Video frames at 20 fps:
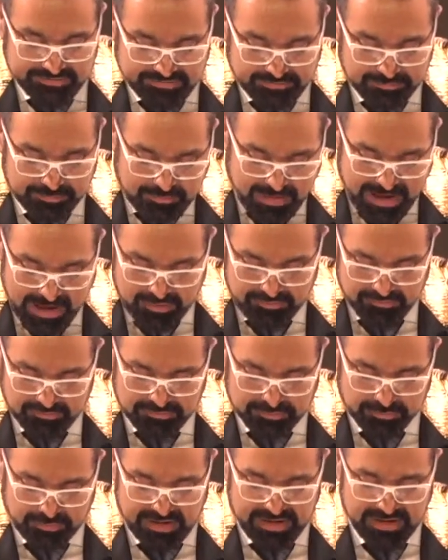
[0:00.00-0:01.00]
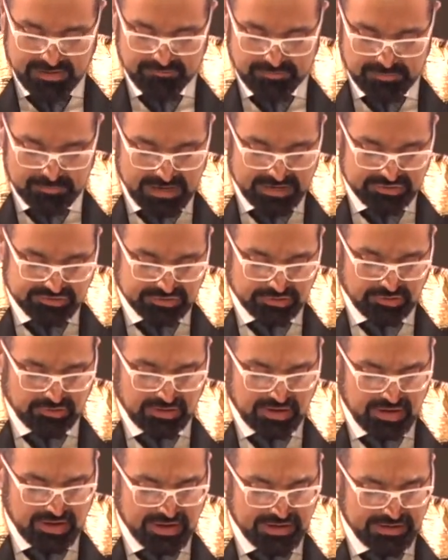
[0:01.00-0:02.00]
the power of spreading information
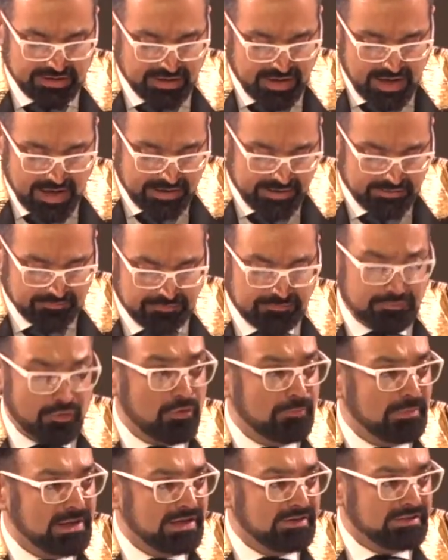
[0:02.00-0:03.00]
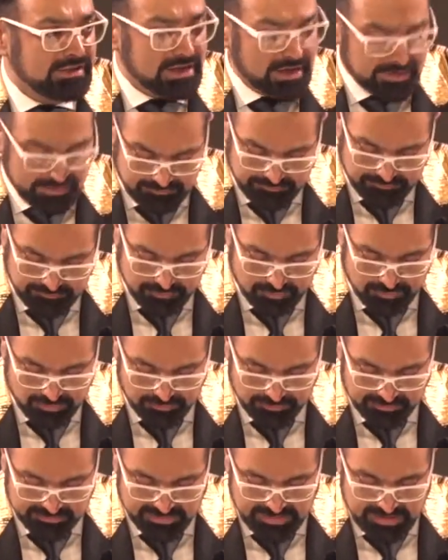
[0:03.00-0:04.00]
online and informing the
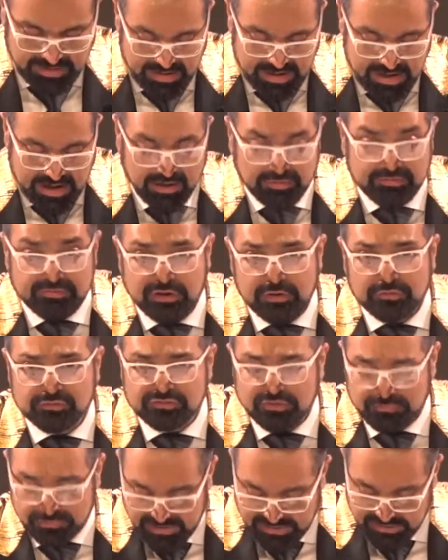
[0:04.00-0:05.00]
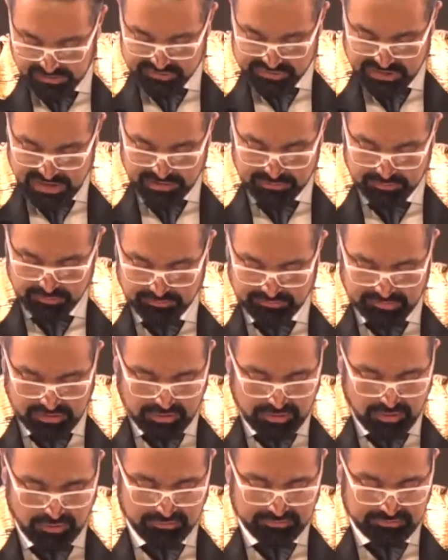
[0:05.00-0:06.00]
uninformed. Our social media channels
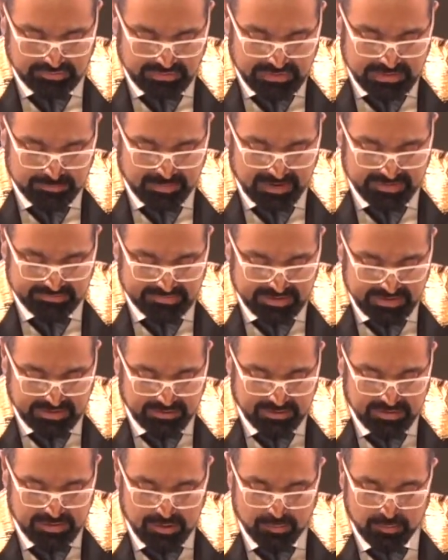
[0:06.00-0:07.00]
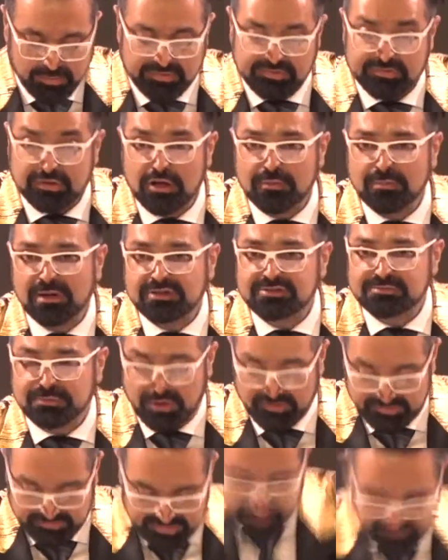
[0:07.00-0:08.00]
are constantly buzzing with so much
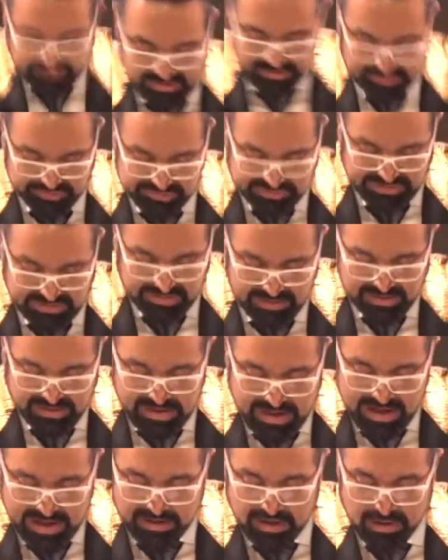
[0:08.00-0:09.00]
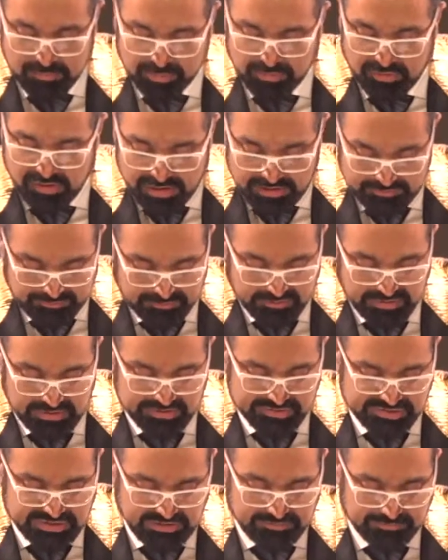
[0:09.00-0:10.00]
positive energy, and our pride for
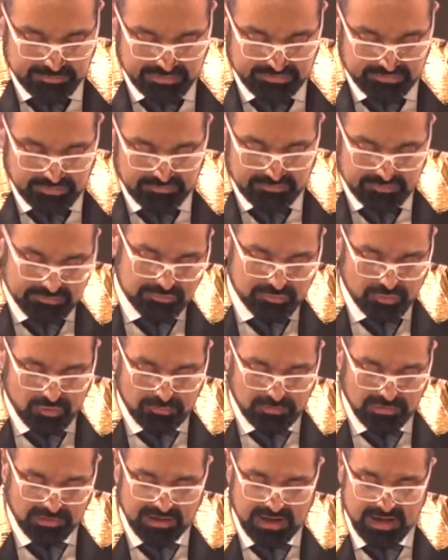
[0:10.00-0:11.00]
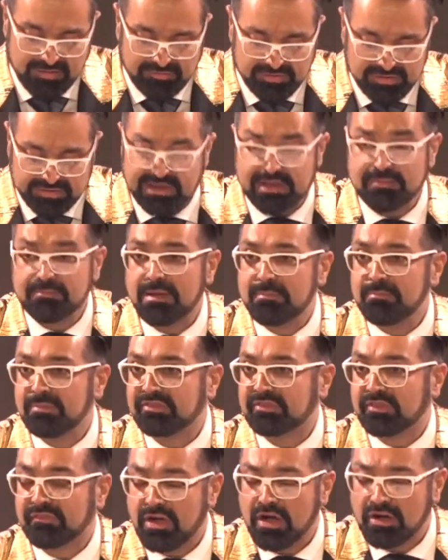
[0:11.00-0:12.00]
the achievements of normal, everyday
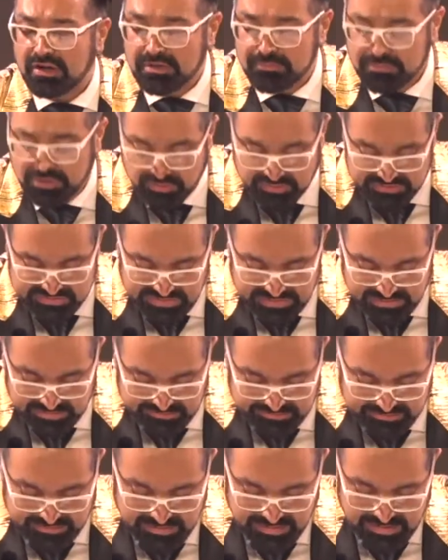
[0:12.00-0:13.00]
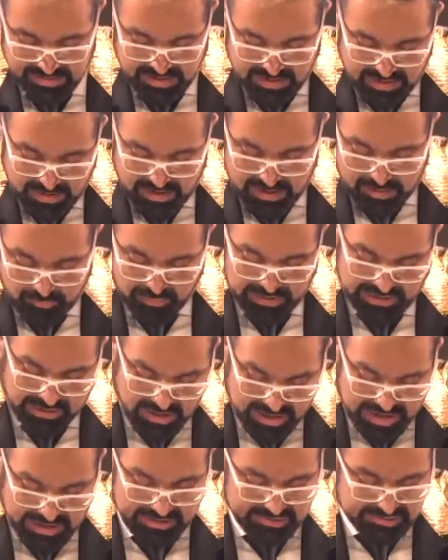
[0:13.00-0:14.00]
members of our communities. We
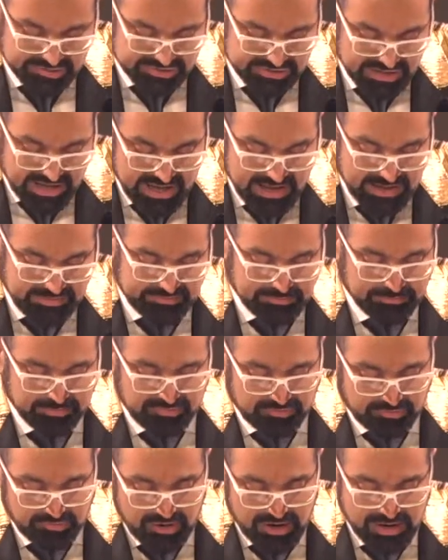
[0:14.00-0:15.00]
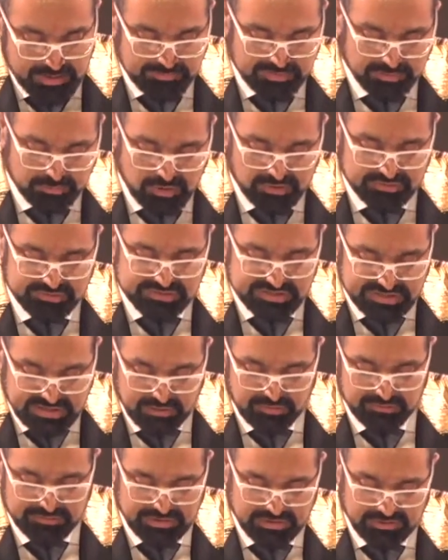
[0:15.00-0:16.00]
like, share, subscribe to watch
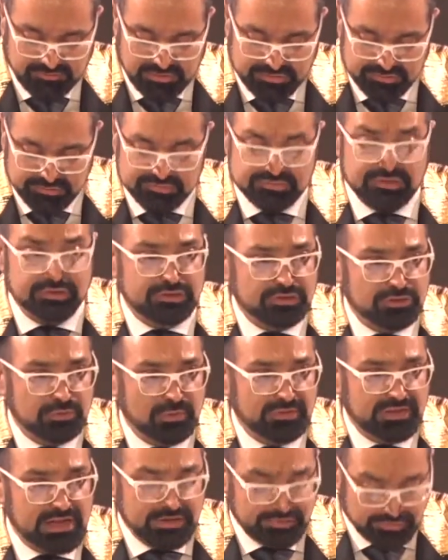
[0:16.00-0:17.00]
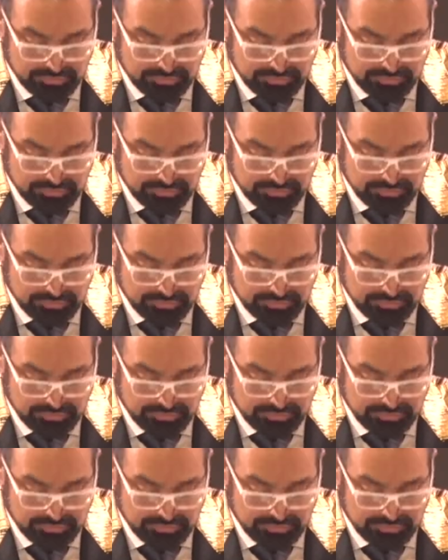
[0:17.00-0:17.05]
skilled individuals to do what they